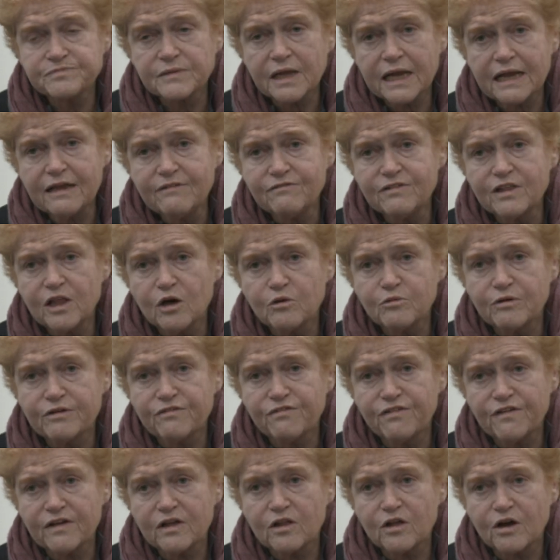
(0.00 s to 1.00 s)
even though we
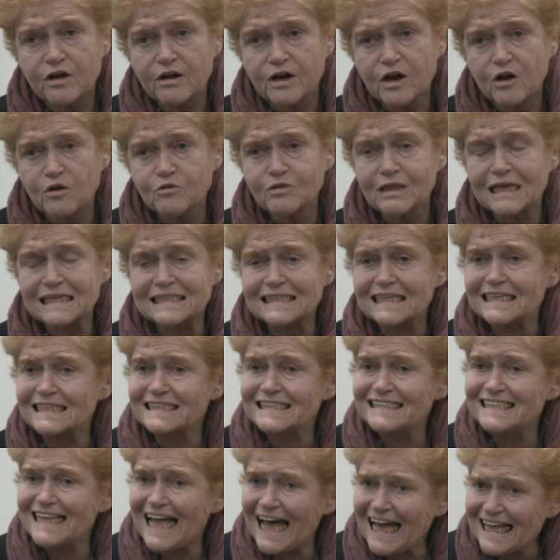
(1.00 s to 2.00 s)
feel our own, this
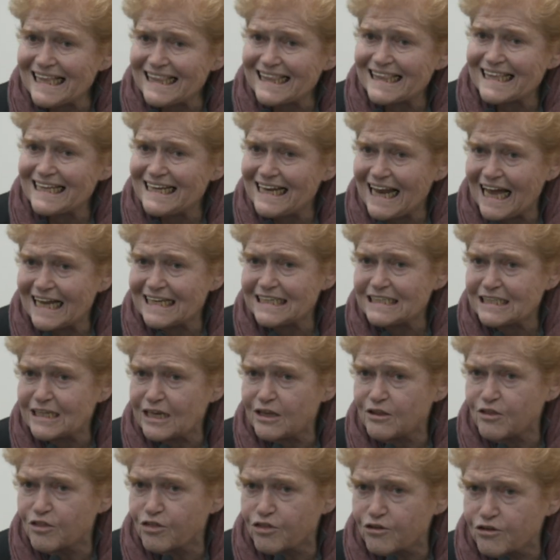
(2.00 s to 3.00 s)
is not the
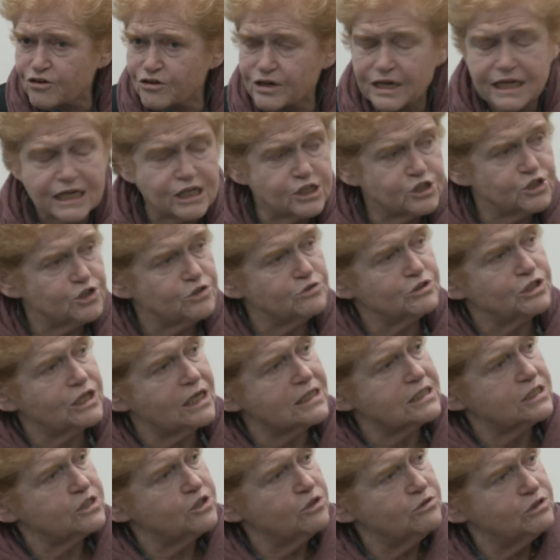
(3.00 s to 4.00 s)
1930s. You
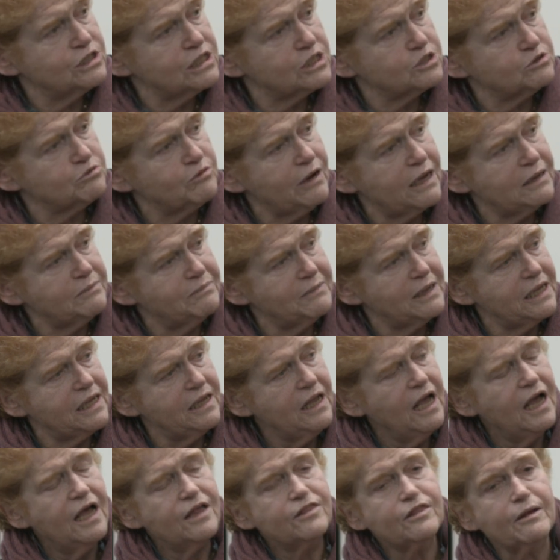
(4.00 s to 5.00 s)
just read me
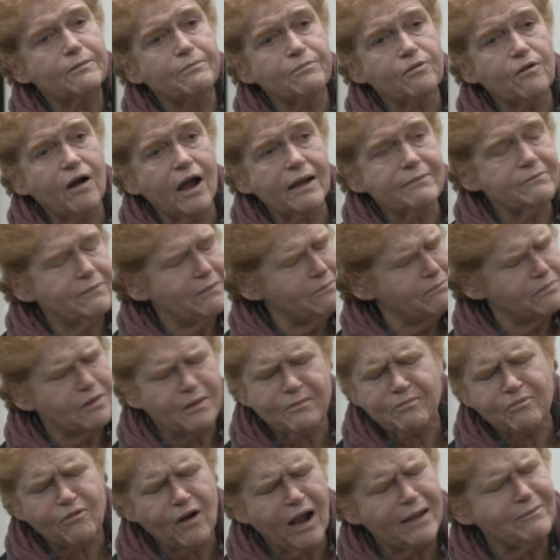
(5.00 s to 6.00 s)
the prime
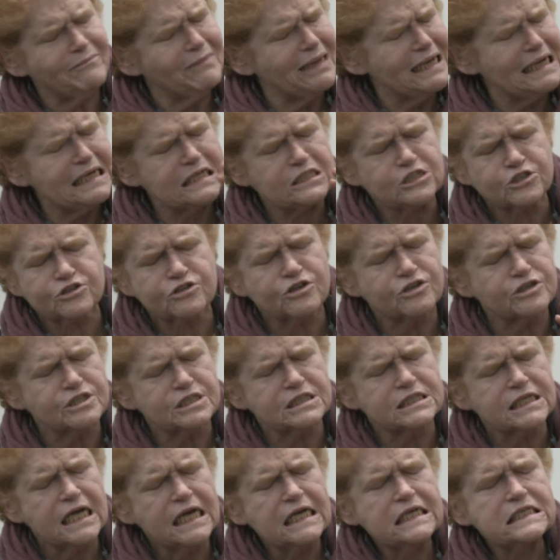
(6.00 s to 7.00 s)

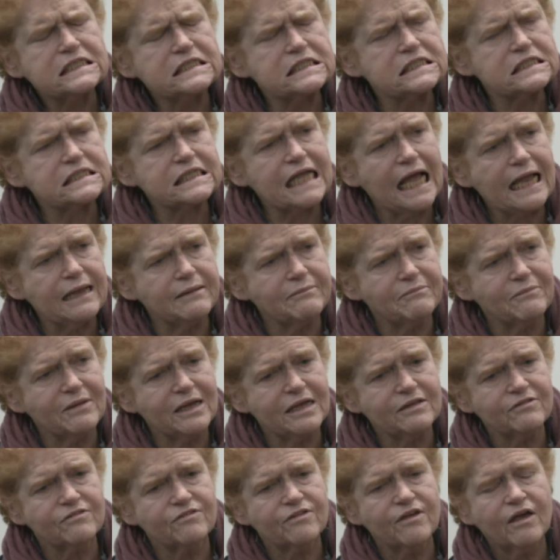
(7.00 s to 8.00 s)
minister's
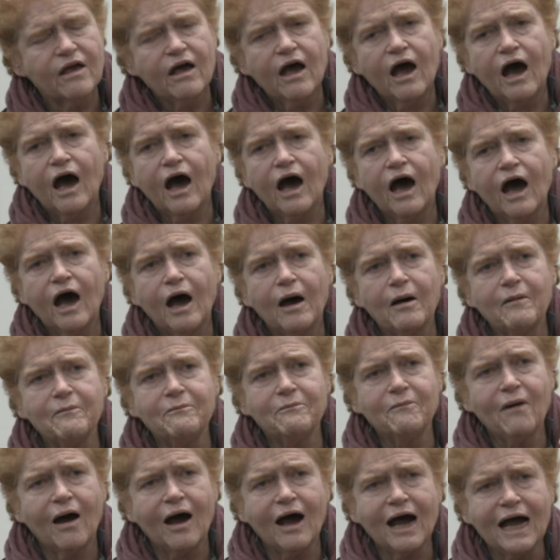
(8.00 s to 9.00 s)
statement.
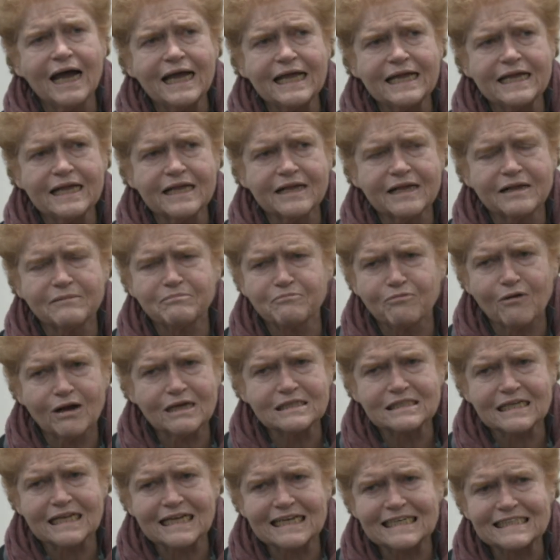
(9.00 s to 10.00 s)
My
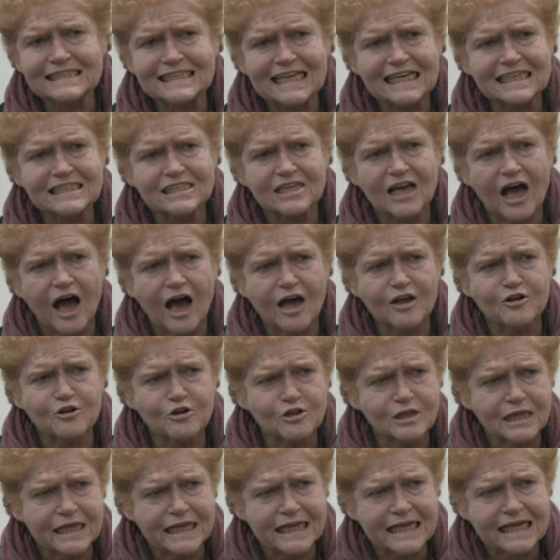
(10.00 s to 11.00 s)
president has
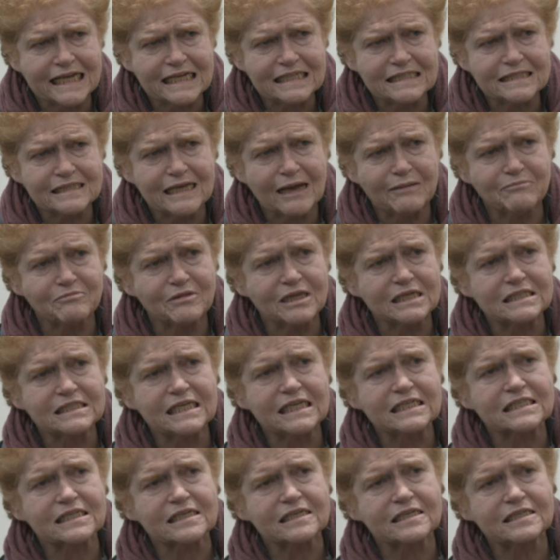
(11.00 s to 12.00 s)
utterly condemned this.
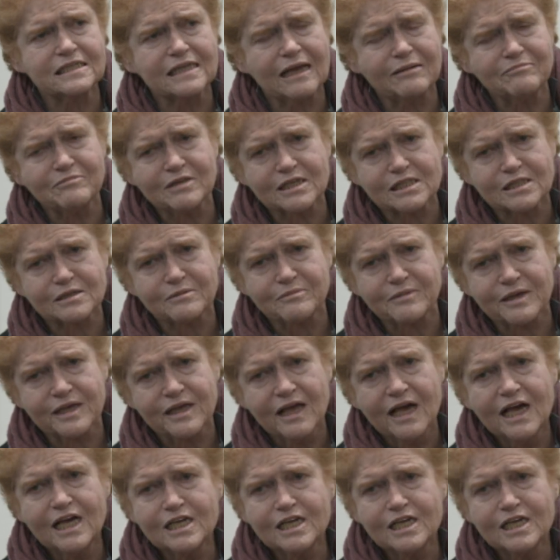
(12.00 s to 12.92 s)
He's condemned this to me